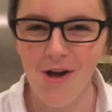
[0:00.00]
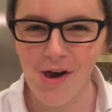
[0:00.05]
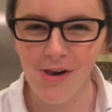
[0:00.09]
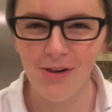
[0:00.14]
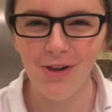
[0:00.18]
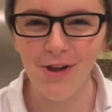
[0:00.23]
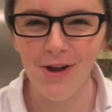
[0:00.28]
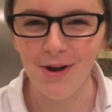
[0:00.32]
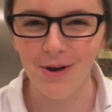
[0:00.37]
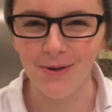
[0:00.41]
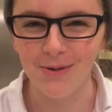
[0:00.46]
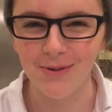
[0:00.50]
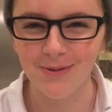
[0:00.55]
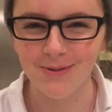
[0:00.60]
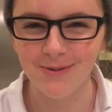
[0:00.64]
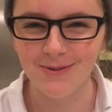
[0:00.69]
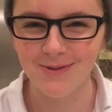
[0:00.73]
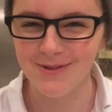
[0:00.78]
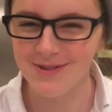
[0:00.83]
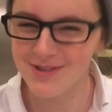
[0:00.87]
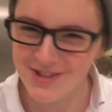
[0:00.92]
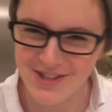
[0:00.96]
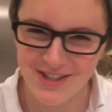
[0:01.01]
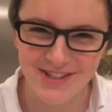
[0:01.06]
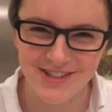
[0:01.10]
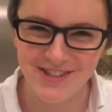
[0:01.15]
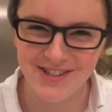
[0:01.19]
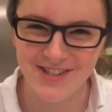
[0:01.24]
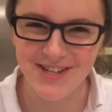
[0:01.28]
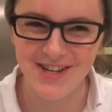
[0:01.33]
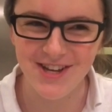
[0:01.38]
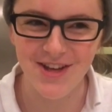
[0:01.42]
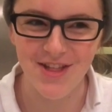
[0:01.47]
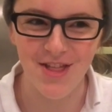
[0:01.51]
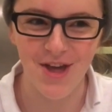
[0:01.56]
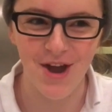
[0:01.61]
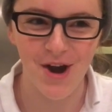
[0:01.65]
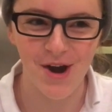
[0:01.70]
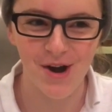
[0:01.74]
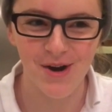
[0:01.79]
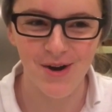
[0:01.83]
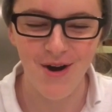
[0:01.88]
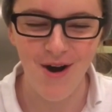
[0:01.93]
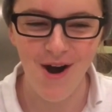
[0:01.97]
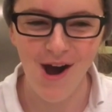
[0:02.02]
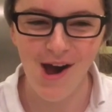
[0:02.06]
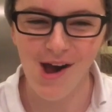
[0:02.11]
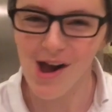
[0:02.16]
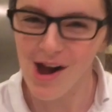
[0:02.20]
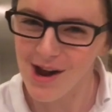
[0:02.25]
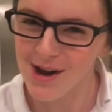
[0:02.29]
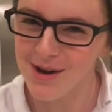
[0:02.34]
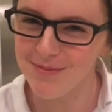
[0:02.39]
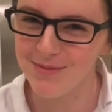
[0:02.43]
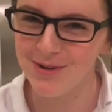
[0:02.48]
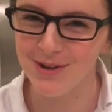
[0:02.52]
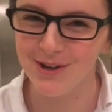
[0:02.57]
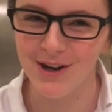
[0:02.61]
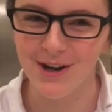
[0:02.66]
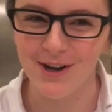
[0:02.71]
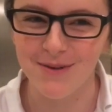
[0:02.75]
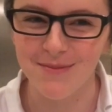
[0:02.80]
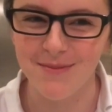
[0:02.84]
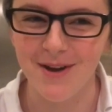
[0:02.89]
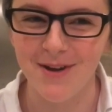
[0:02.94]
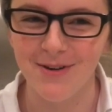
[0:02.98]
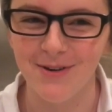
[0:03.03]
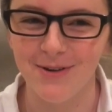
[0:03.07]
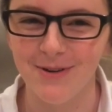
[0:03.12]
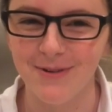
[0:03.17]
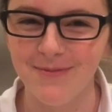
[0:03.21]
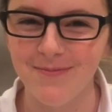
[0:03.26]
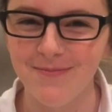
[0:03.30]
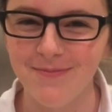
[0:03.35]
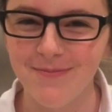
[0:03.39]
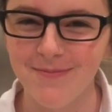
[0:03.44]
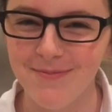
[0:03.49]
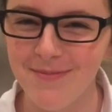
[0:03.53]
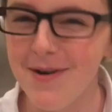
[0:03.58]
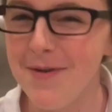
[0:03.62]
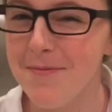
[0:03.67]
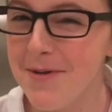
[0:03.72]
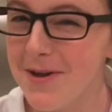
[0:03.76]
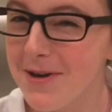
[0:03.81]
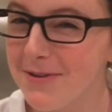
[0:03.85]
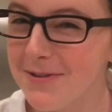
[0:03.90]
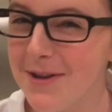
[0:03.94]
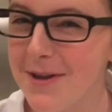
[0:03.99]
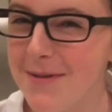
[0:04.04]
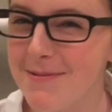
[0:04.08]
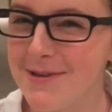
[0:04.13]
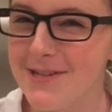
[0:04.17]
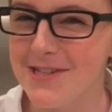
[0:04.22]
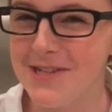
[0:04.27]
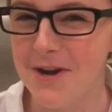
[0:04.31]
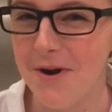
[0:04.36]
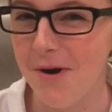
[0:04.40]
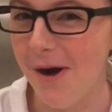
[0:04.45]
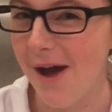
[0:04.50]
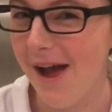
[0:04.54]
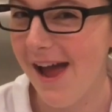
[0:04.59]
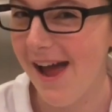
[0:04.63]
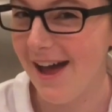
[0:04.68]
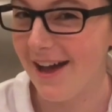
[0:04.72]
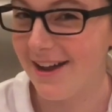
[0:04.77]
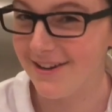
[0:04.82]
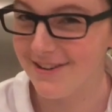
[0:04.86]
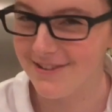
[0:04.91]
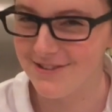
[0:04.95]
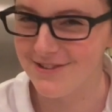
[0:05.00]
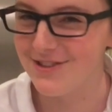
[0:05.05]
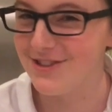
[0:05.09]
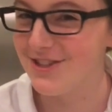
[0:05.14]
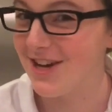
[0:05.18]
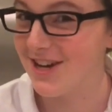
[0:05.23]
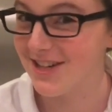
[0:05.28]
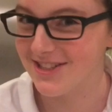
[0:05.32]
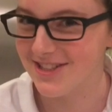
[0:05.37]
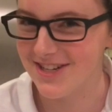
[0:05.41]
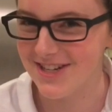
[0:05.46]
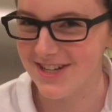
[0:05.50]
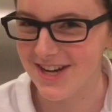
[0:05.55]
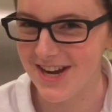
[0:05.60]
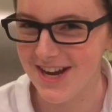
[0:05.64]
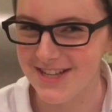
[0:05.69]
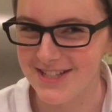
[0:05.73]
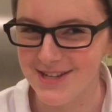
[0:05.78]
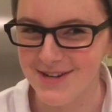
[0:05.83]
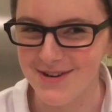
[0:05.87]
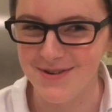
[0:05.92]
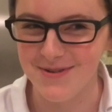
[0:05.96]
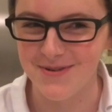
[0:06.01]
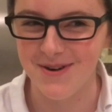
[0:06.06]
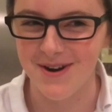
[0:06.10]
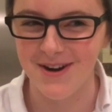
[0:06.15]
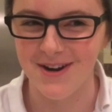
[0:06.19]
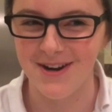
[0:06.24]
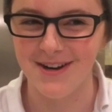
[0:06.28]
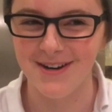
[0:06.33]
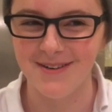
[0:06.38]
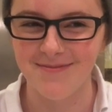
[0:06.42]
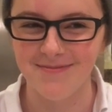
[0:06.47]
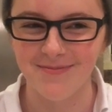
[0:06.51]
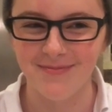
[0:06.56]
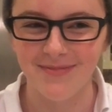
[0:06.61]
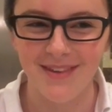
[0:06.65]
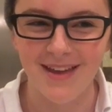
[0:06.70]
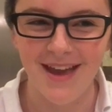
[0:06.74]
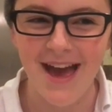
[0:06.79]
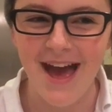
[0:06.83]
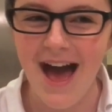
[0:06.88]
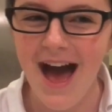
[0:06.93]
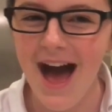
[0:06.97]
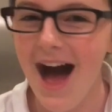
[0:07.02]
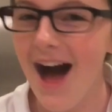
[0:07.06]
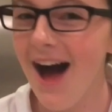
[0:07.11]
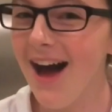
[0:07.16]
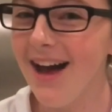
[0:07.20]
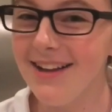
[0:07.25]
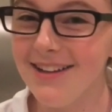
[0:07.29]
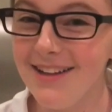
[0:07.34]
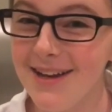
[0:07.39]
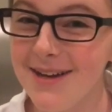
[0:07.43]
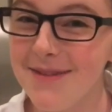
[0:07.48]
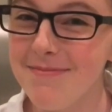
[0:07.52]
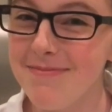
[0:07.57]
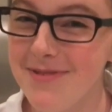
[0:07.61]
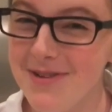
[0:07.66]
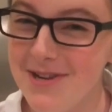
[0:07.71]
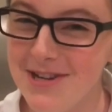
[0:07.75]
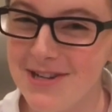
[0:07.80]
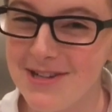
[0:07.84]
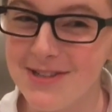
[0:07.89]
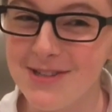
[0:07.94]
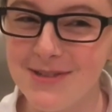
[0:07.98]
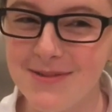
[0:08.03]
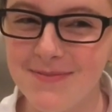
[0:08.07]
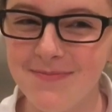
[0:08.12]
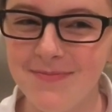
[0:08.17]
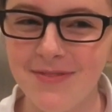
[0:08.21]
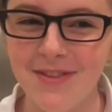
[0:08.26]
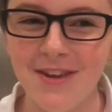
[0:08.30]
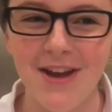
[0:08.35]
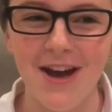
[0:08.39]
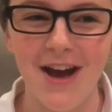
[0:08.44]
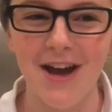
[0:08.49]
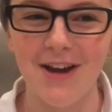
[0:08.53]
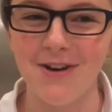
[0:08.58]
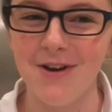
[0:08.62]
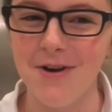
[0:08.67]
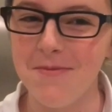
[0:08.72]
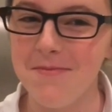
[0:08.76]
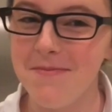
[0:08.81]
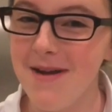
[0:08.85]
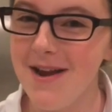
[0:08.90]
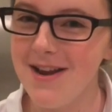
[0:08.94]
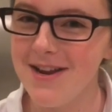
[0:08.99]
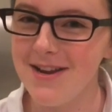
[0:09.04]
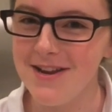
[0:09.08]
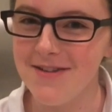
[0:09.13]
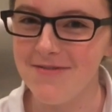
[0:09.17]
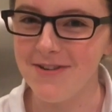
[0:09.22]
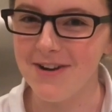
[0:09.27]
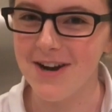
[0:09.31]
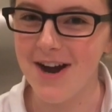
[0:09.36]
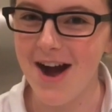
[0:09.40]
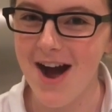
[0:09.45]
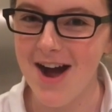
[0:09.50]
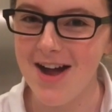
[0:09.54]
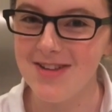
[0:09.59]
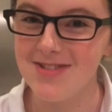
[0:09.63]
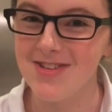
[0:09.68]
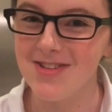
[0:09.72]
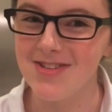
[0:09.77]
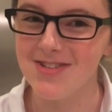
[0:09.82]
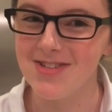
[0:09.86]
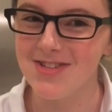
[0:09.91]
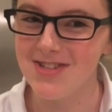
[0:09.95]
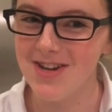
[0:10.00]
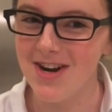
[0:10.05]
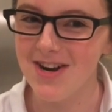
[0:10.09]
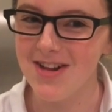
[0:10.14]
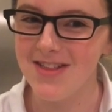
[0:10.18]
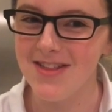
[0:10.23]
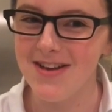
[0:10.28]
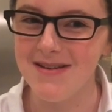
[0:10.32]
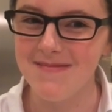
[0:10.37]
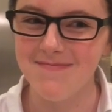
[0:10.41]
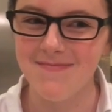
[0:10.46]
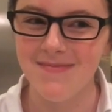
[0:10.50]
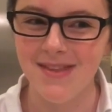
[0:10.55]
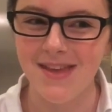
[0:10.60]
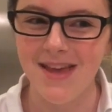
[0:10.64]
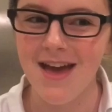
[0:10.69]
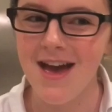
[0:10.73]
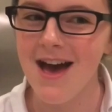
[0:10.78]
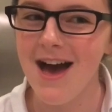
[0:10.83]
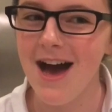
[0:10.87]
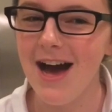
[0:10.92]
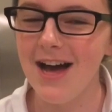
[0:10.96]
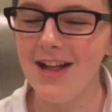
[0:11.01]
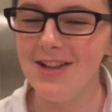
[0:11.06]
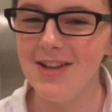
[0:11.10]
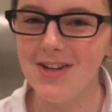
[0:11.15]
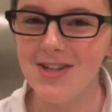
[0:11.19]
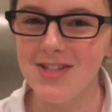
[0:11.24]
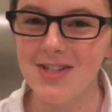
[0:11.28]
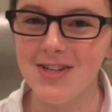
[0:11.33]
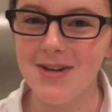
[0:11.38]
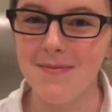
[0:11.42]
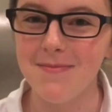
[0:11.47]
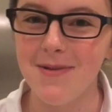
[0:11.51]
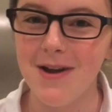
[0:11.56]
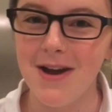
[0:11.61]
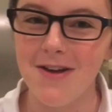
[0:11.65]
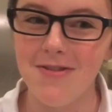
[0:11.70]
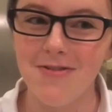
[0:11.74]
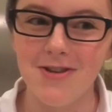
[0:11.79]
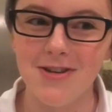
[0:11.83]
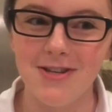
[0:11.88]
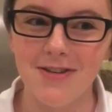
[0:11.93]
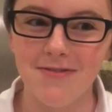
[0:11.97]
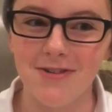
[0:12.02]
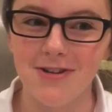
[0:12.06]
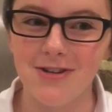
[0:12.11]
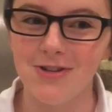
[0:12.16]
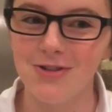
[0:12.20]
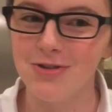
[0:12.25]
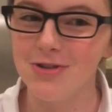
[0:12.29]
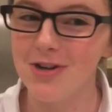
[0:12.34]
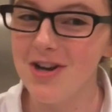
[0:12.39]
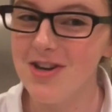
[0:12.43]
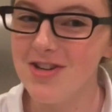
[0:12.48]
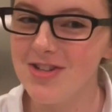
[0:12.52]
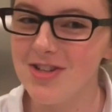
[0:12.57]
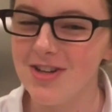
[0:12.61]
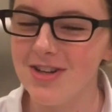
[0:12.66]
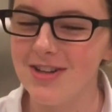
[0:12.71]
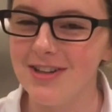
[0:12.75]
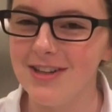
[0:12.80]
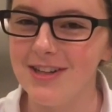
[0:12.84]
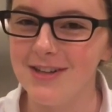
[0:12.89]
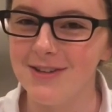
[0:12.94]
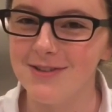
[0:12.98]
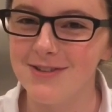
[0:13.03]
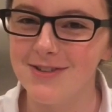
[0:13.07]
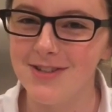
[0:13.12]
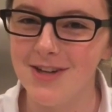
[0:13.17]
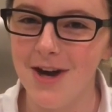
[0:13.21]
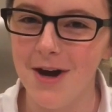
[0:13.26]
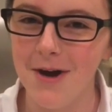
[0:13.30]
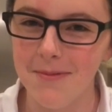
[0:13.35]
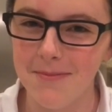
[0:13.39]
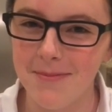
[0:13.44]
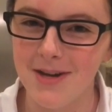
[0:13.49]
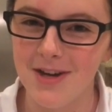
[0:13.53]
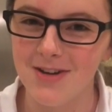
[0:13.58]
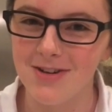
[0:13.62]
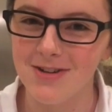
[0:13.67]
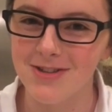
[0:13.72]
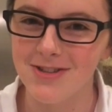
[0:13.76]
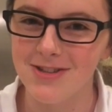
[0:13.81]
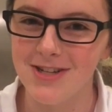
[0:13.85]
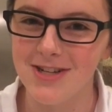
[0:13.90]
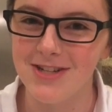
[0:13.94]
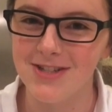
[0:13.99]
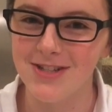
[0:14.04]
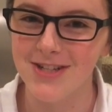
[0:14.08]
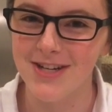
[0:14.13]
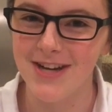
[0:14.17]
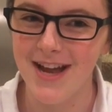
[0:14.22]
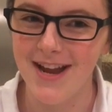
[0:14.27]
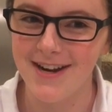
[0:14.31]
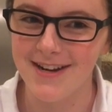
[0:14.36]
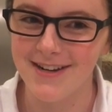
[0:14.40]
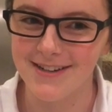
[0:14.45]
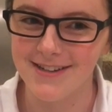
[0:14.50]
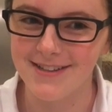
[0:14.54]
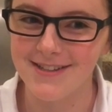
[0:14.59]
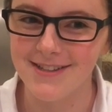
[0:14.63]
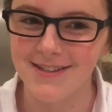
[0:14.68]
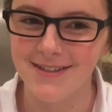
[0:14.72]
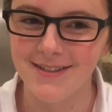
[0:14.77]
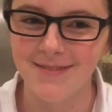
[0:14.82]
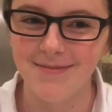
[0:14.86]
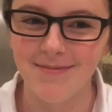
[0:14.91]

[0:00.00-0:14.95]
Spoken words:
Hello, didn't see you there. I'm Gregor Mendel. My middle name is Johann, just in case you were wondering. I like peas. I grow many different kinds and study them. I like to compare the different traits and alleles to help me understand genetics.